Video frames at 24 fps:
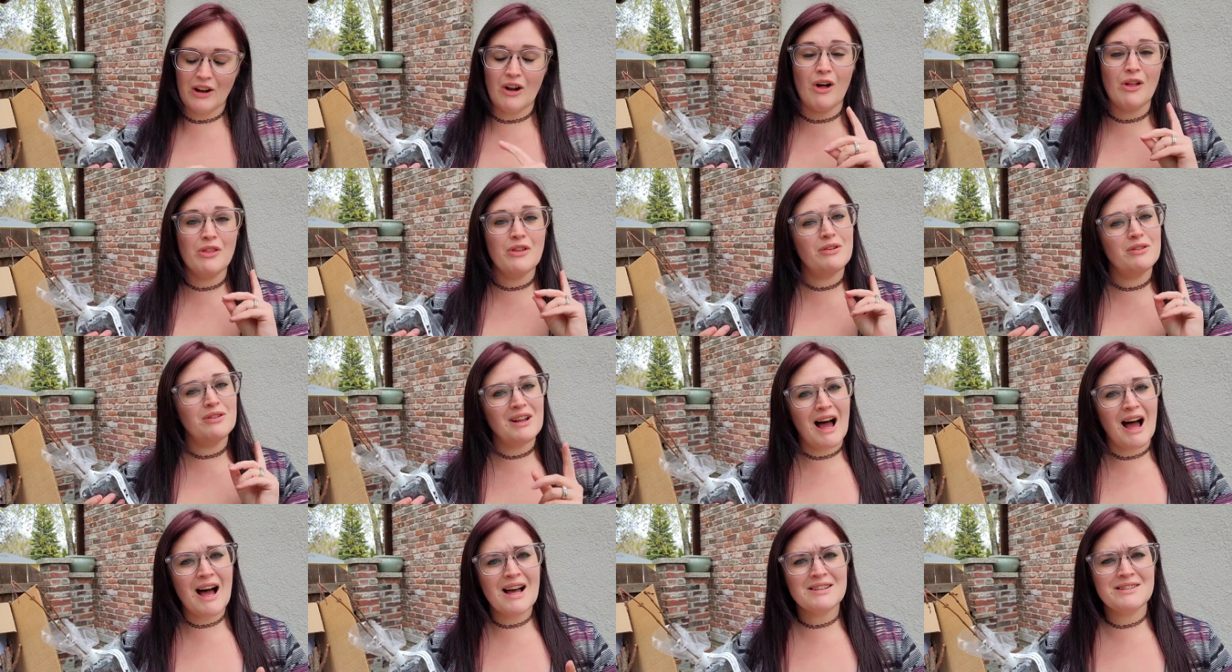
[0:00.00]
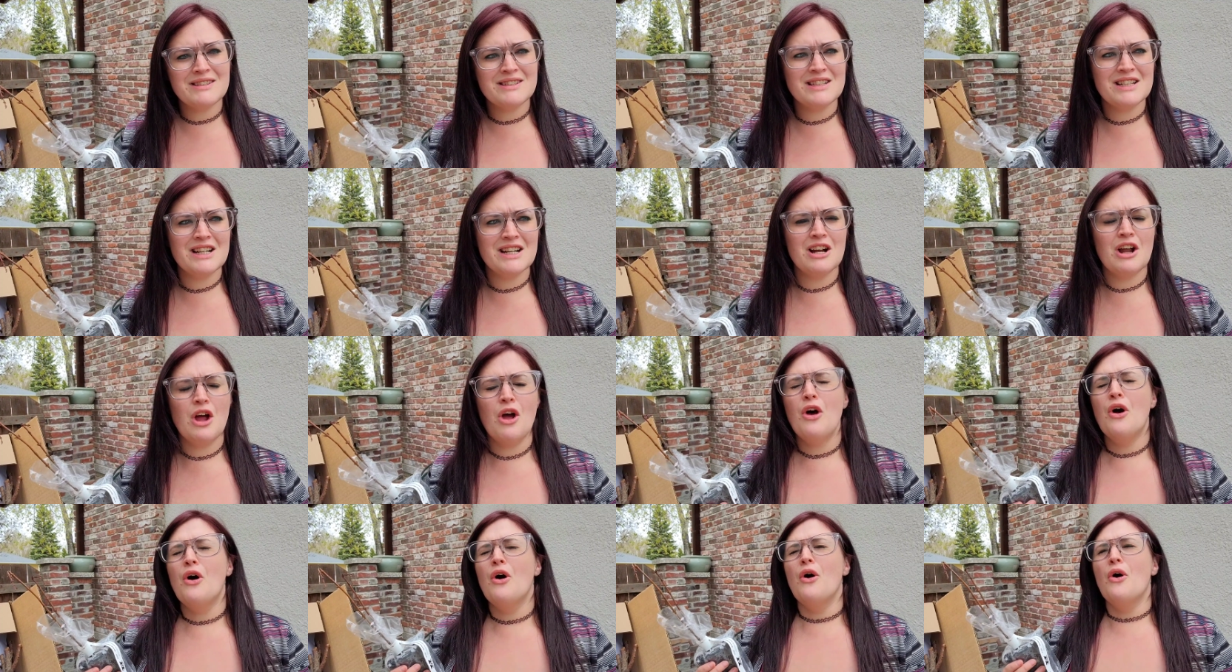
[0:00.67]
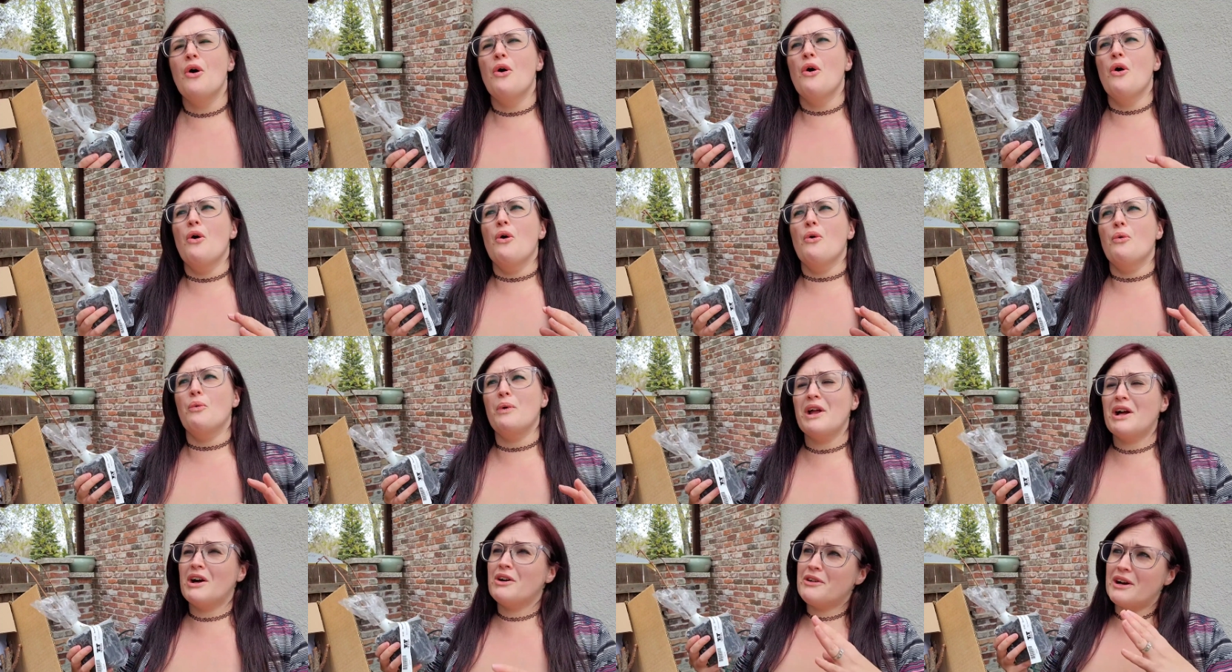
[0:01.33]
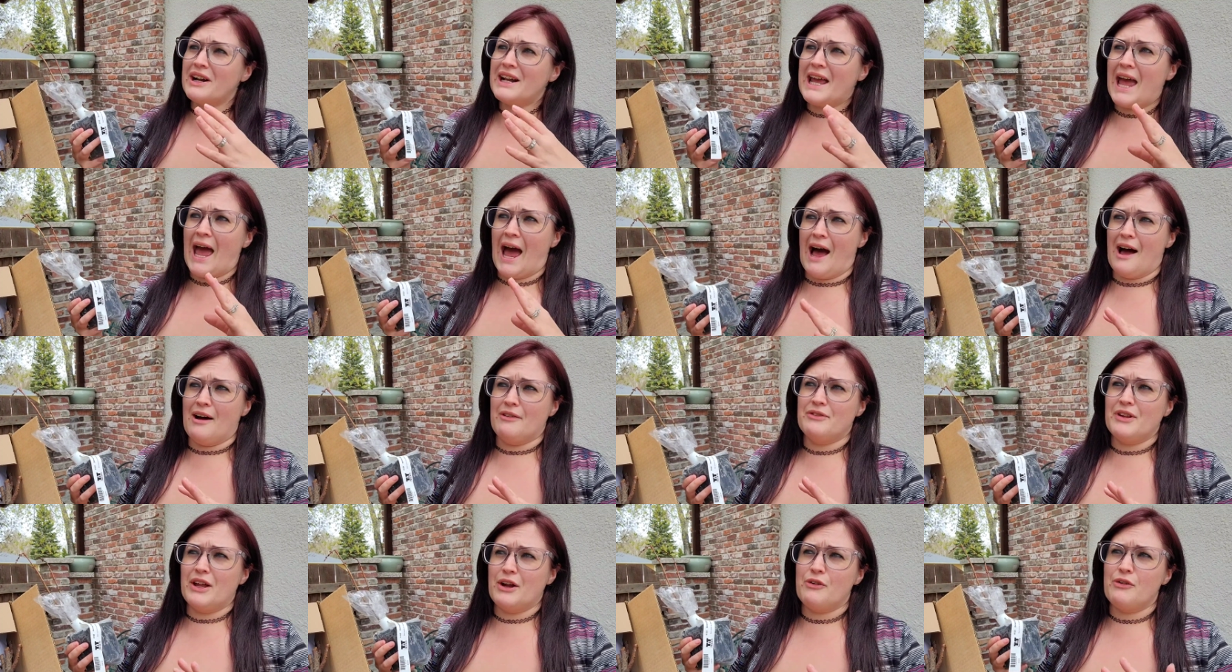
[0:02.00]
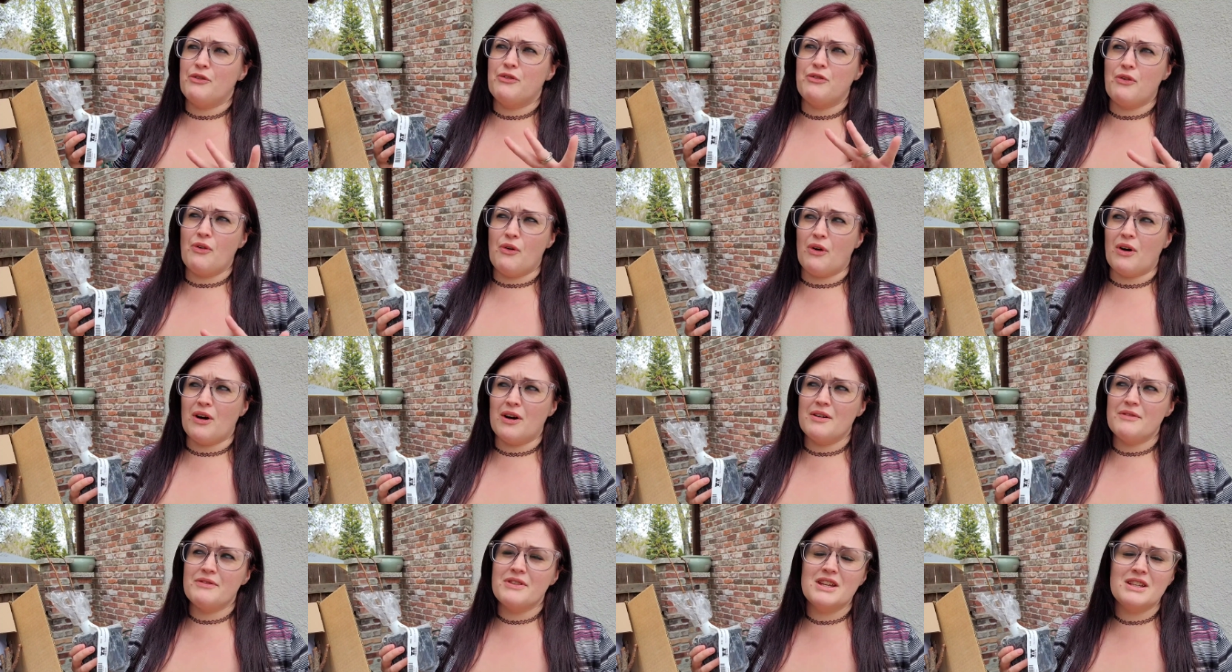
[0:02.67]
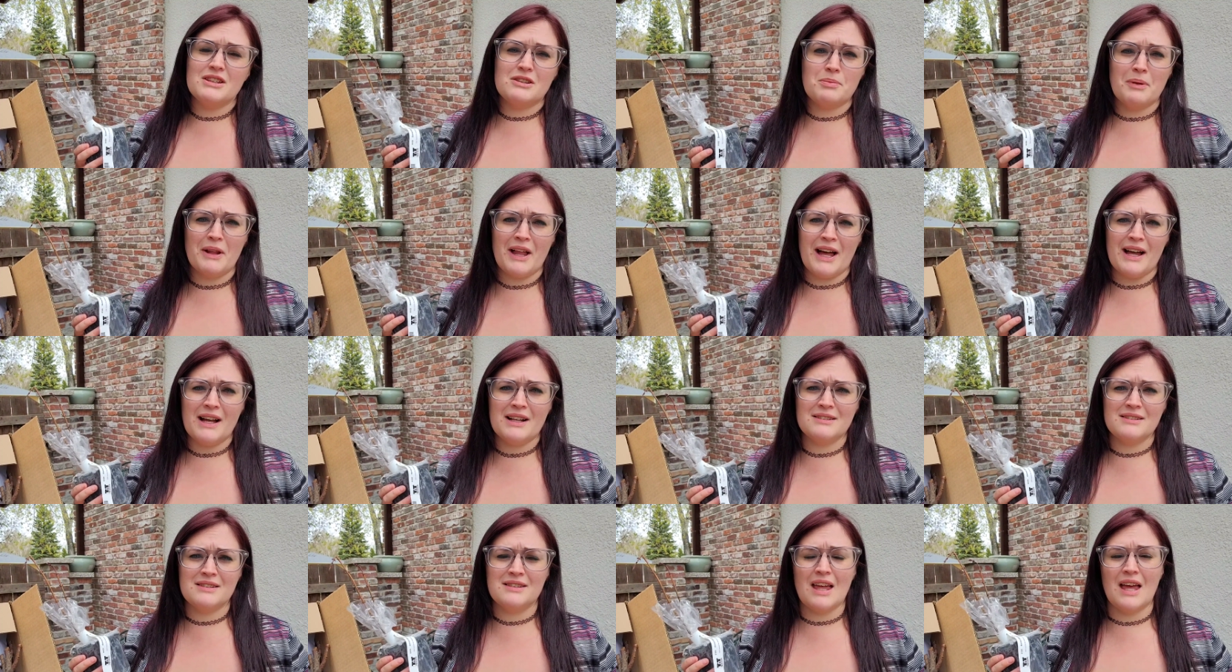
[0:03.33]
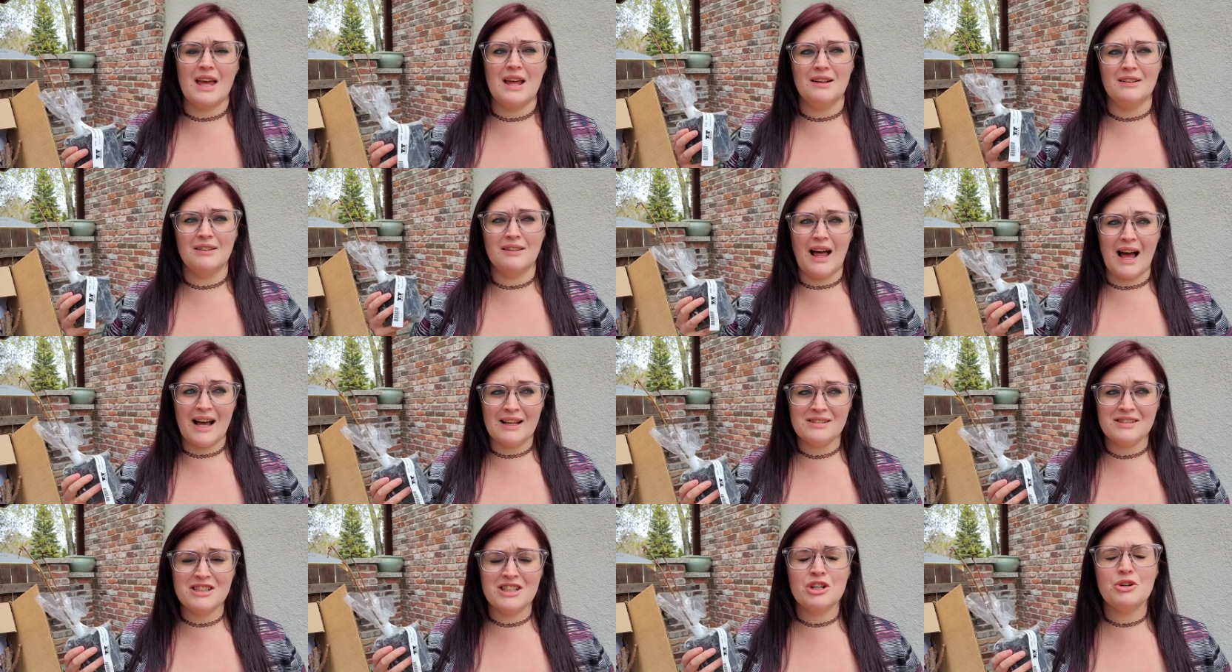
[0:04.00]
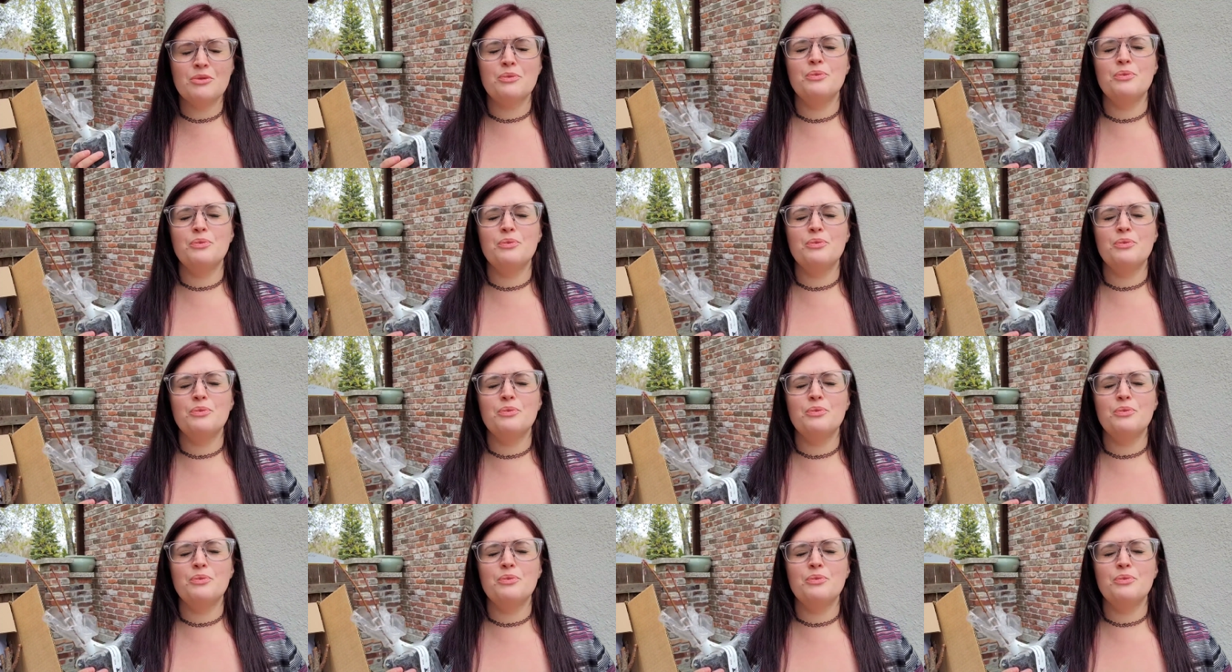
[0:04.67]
Although last year, we already have like four of these plants. Last year